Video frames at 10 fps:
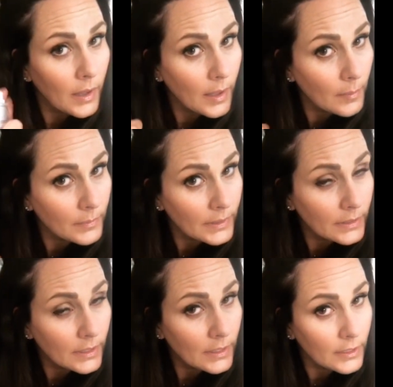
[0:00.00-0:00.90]
up
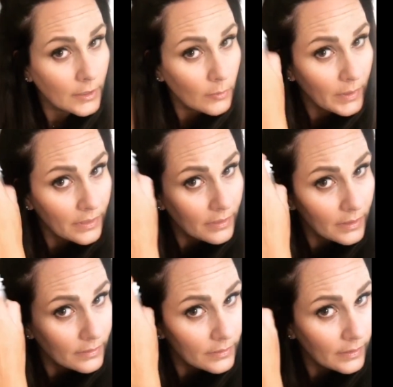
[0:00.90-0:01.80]
in here with
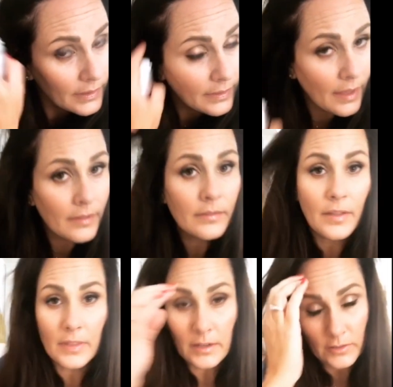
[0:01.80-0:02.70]
this like that,
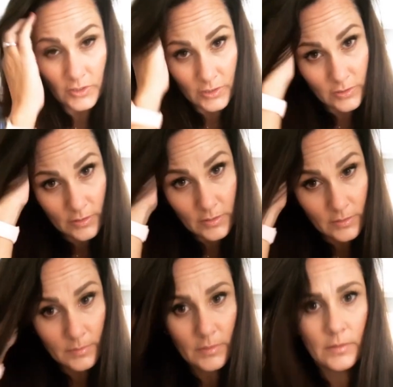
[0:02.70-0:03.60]
and then I'll just
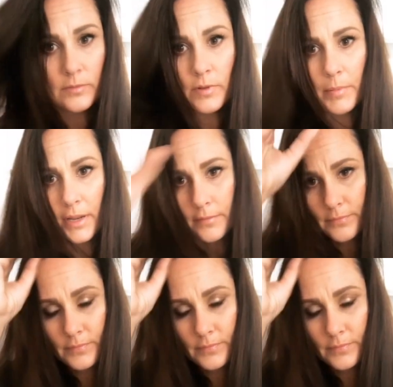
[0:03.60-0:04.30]
rub it in,